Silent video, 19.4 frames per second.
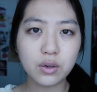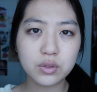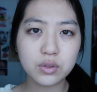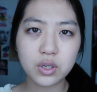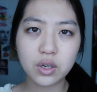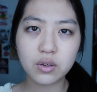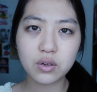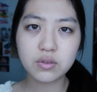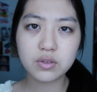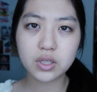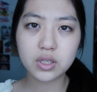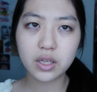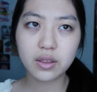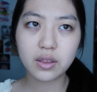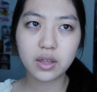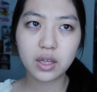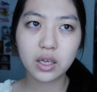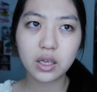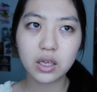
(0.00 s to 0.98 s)
tones, I
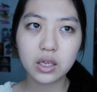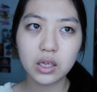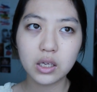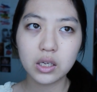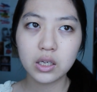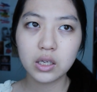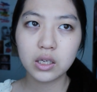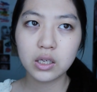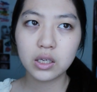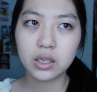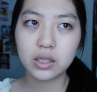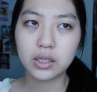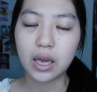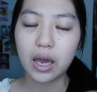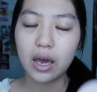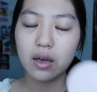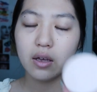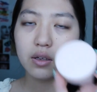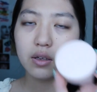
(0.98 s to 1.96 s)
think.
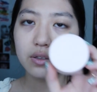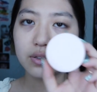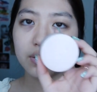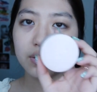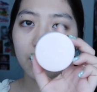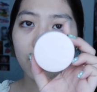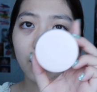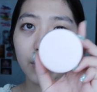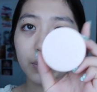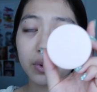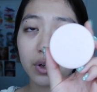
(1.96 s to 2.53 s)
Yeah, so I'm